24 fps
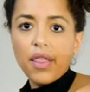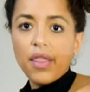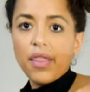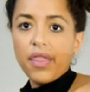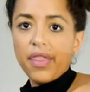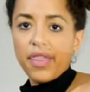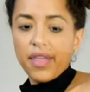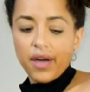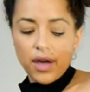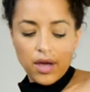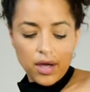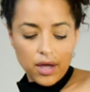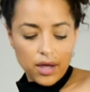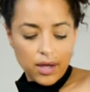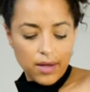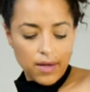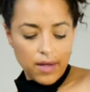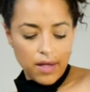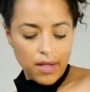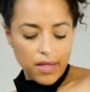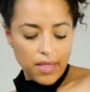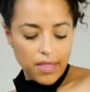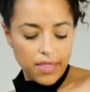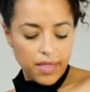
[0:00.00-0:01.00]

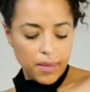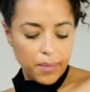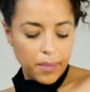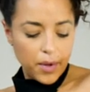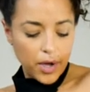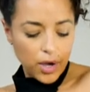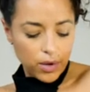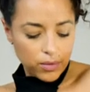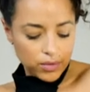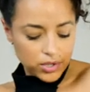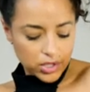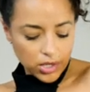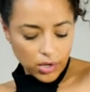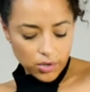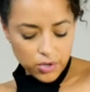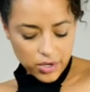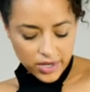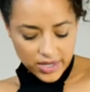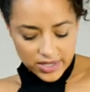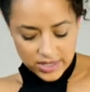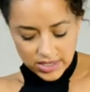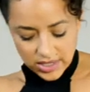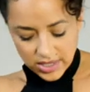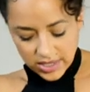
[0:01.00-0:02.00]
the bow. So you
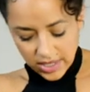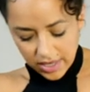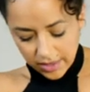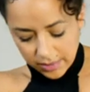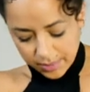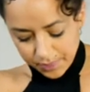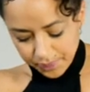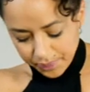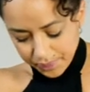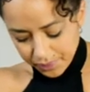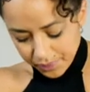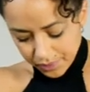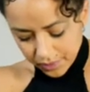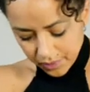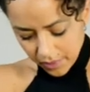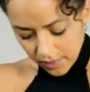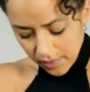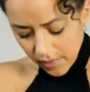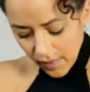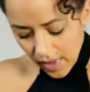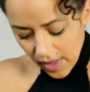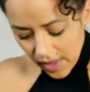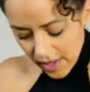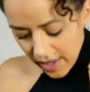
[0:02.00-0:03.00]
can see
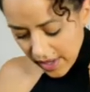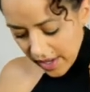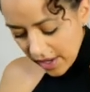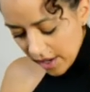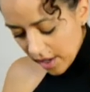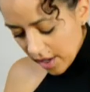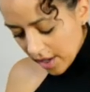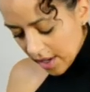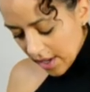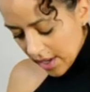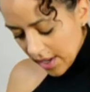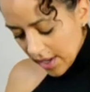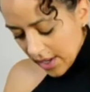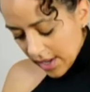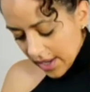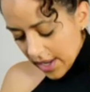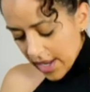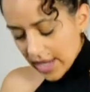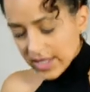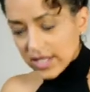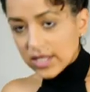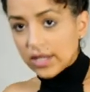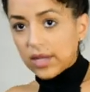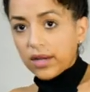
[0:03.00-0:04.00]
here,
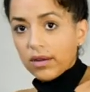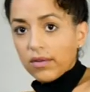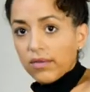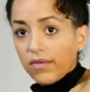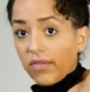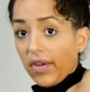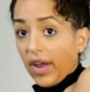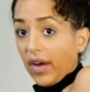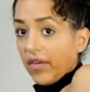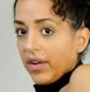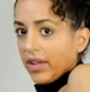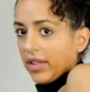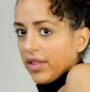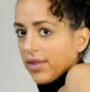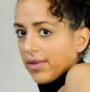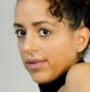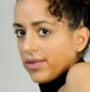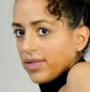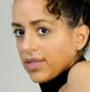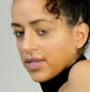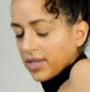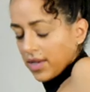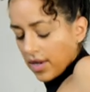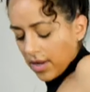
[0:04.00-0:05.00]
it's very
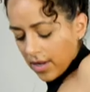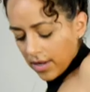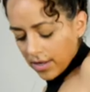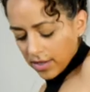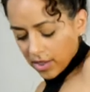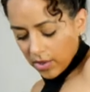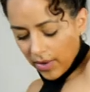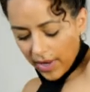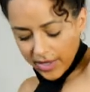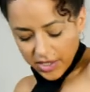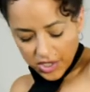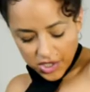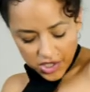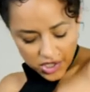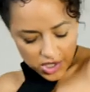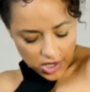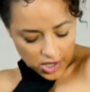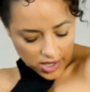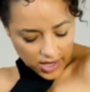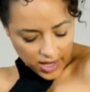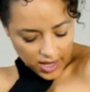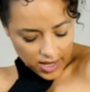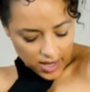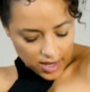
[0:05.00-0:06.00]
loose. So I just
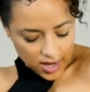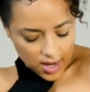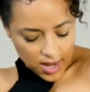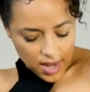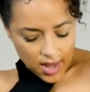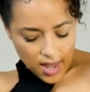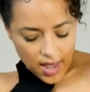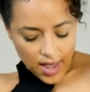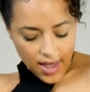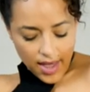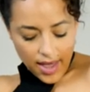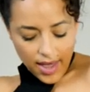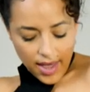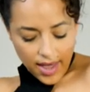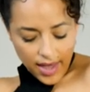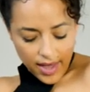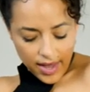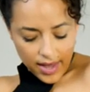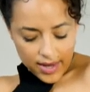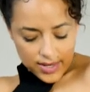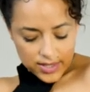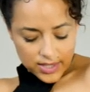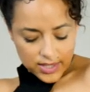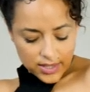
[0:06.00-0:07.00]
took it,
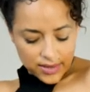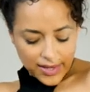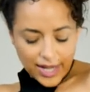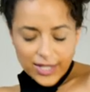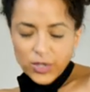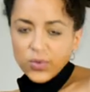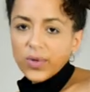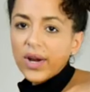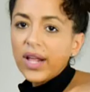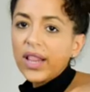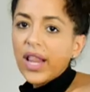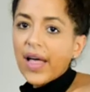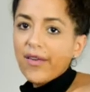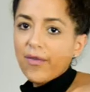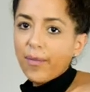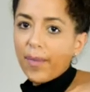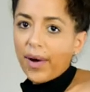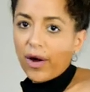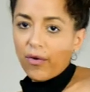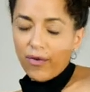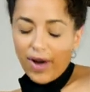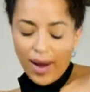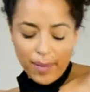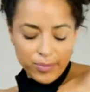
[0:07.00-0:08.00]
and that's what I love
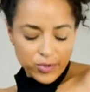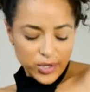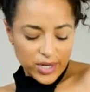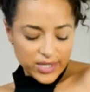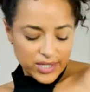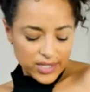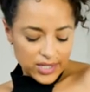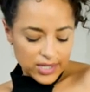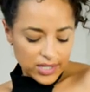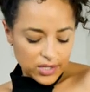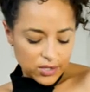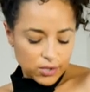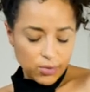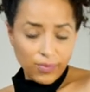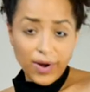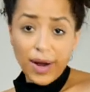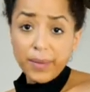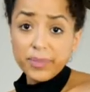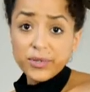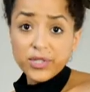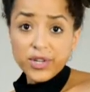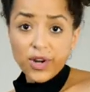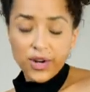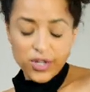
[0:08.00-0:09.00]
about wrap dresses, or
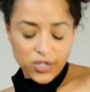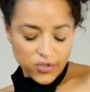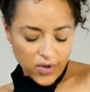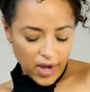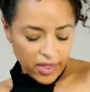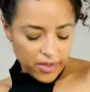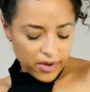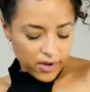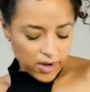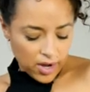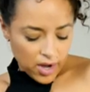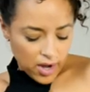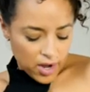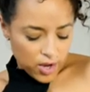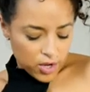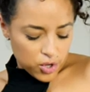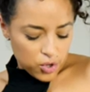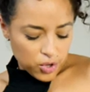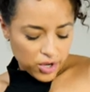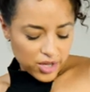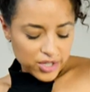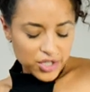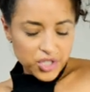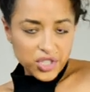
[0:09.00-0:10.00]
wrap skirts rather.
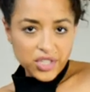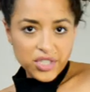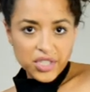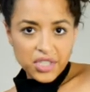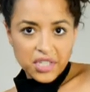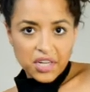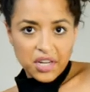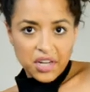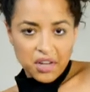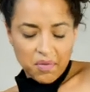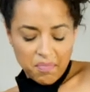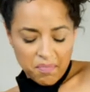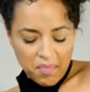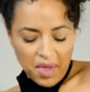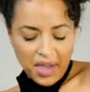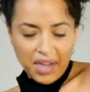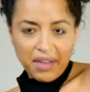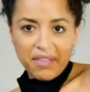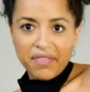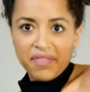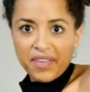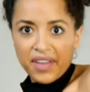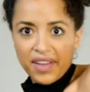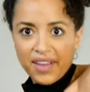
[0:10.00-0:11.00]
You can just
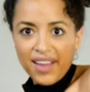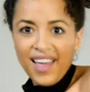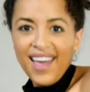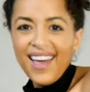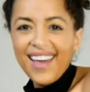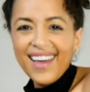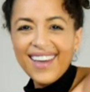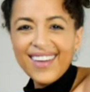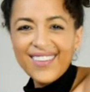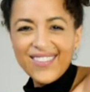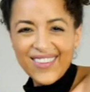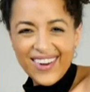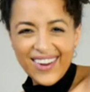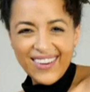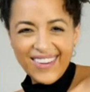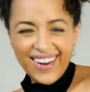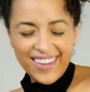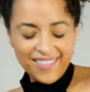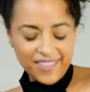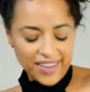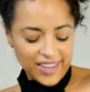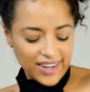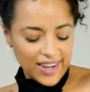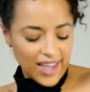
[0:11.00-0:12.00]
make it fit, you know what
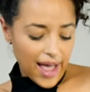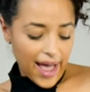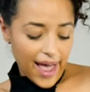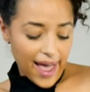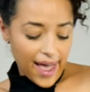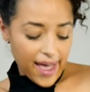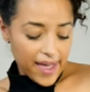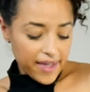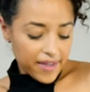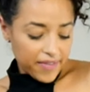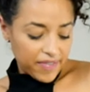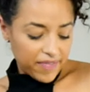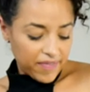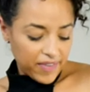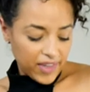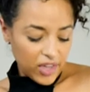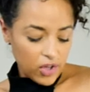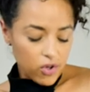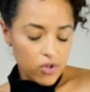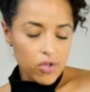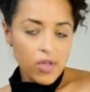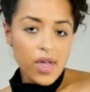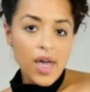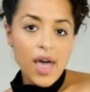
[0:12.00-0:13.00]
I mean? I
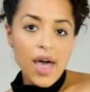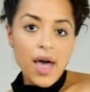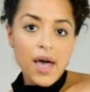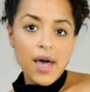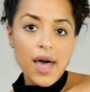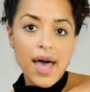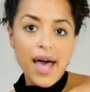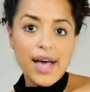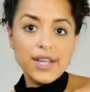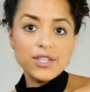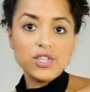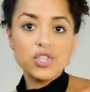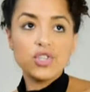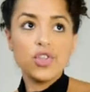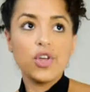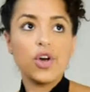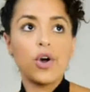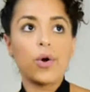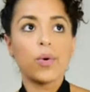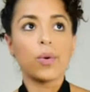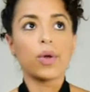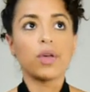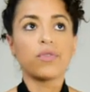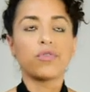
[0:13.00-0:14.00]
feel as
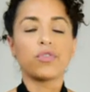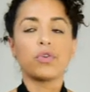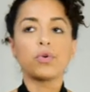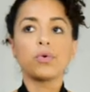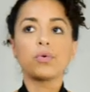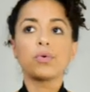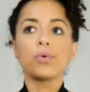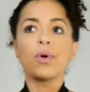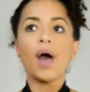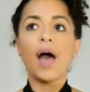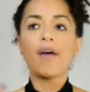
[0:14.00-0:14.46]
though if you